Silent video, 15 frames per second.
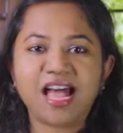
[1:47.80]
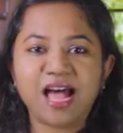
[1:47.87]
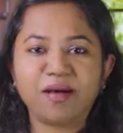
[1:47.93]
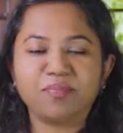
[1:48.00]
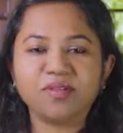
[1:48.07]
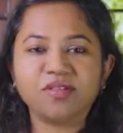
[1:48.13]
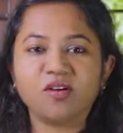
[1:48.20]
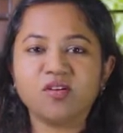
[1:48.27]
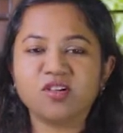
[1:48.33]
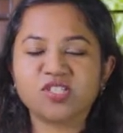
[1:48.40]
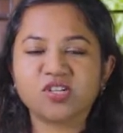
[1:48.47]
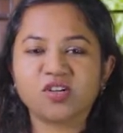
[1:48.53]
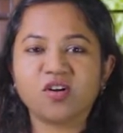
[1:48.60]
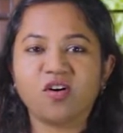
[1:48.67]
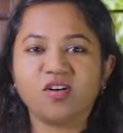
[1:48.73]
apple,
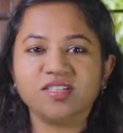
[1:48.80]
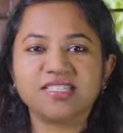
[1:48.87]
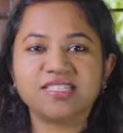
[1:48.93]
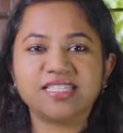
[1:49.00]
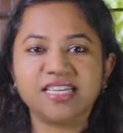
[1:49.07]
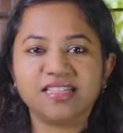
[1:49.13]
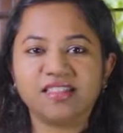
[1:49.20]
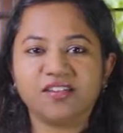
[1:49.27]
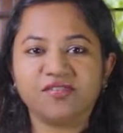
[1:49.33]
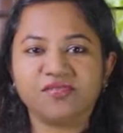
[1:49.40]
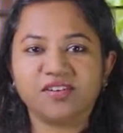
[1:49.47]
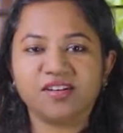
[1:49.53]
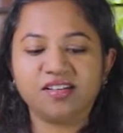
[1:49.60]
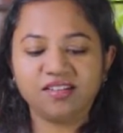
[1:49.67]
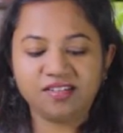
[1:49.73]
also called
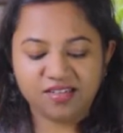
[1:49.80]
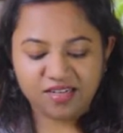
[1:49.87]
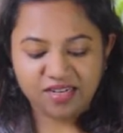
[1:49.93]
sitafal.